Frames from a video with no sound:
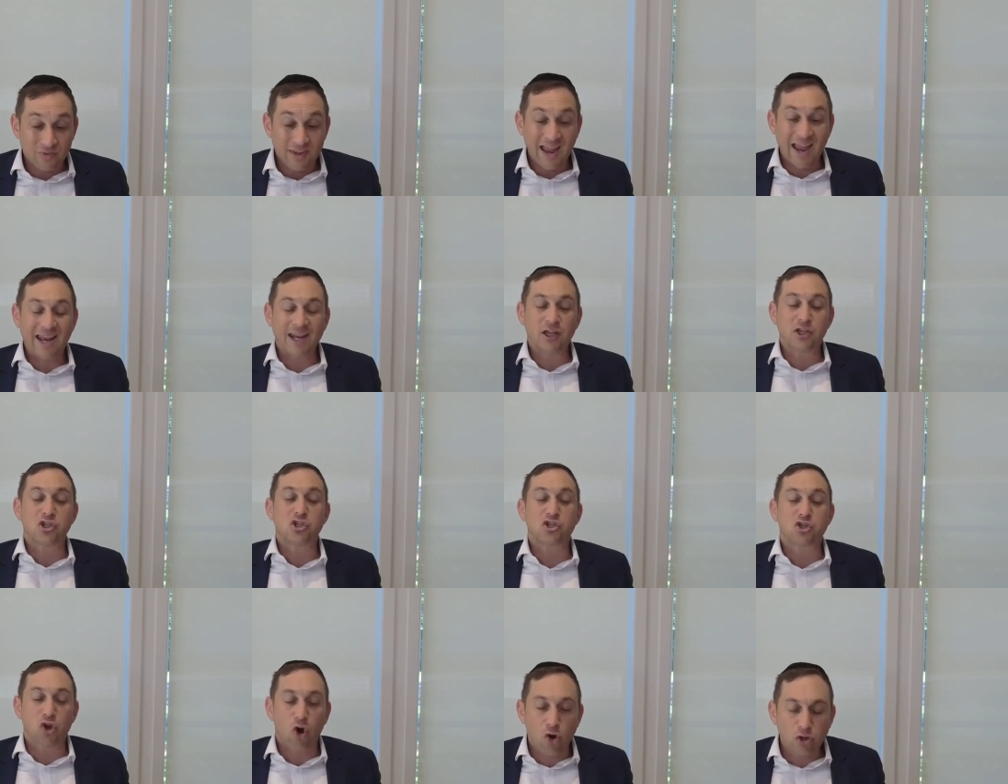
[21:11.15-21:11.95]
and he
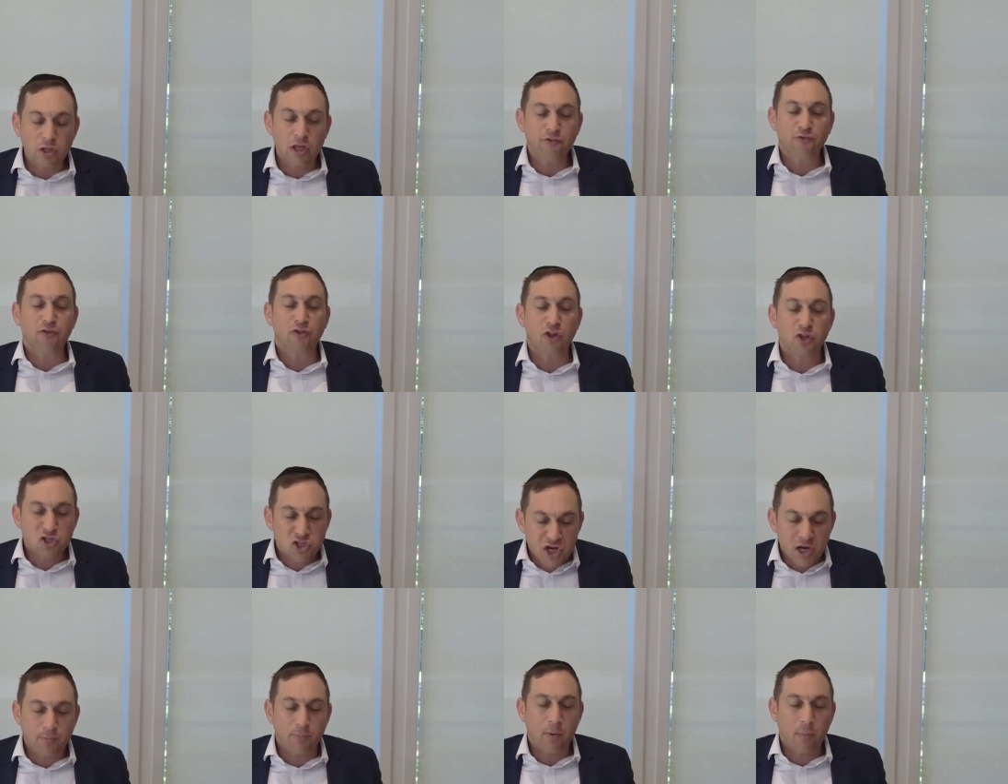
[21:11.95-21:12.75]
sold it for the
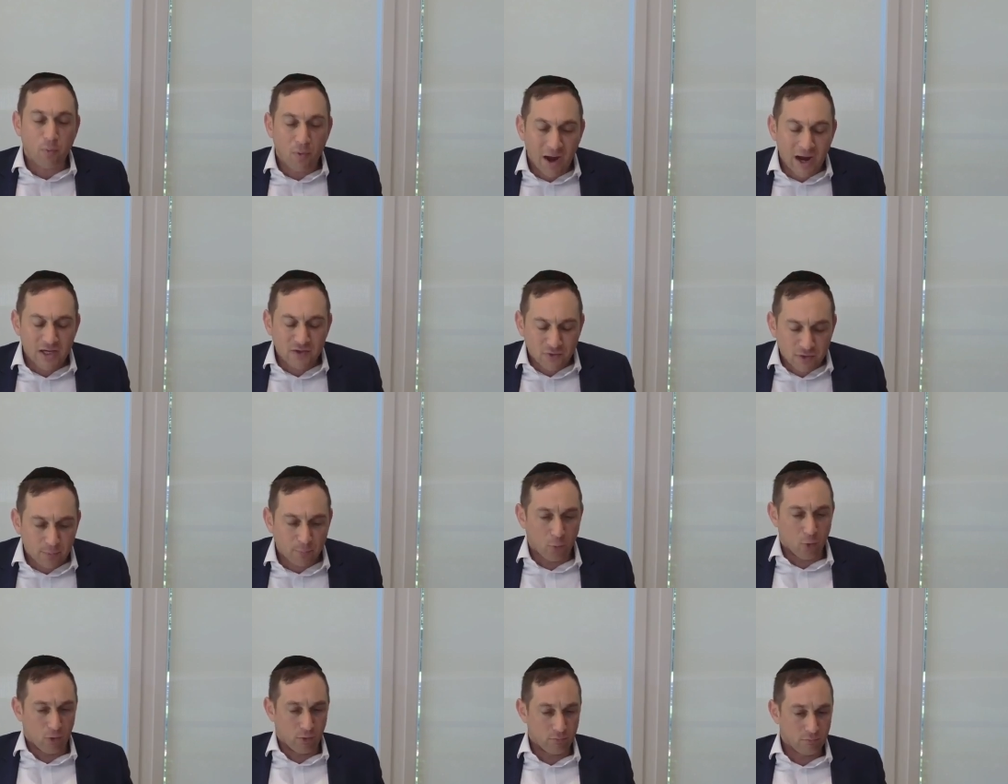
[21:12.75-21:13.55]
cheaper price for the
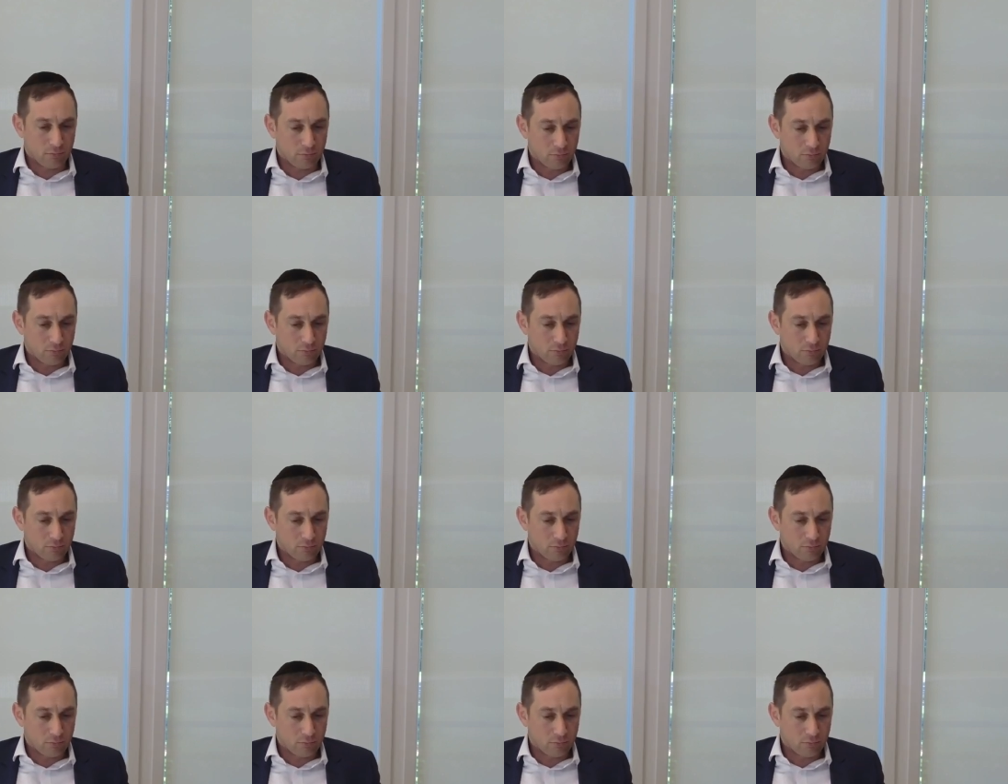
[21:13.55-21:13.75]
poor.